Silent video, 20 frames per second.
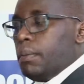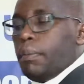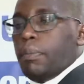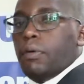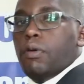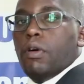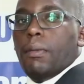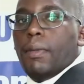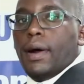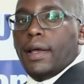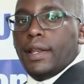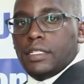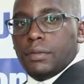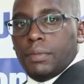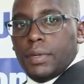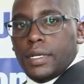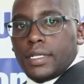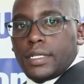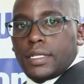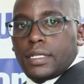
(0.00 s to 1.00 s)
poor
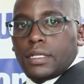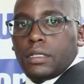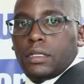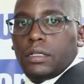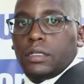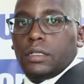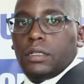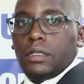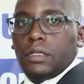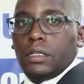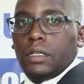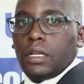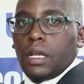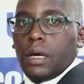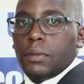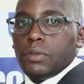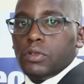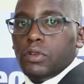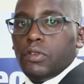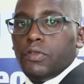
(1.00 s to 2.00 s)
management in
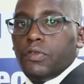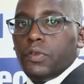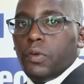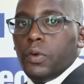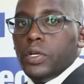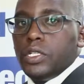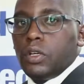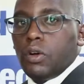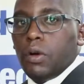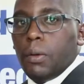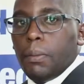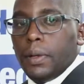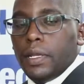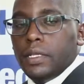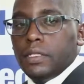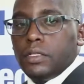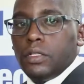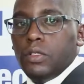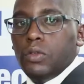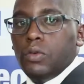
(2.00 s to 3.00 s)
terms of which
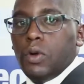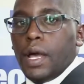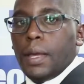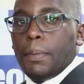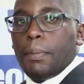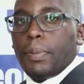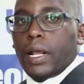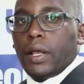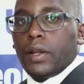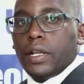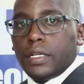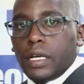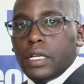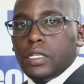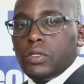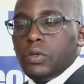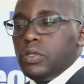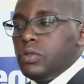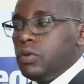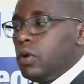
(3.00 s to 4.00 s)
complaints do I
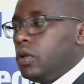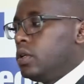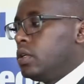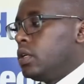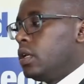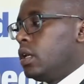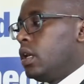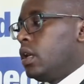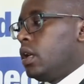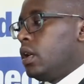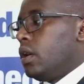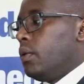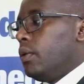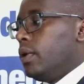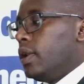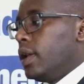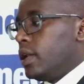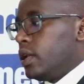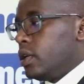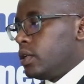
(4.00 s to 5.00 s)
prioritize, which one
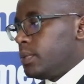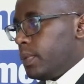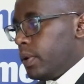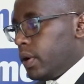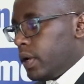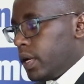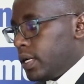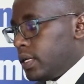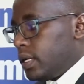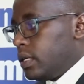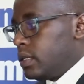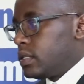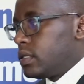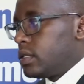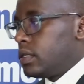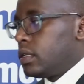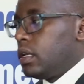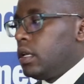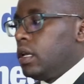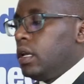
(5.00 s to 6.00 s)
will I not prioritize,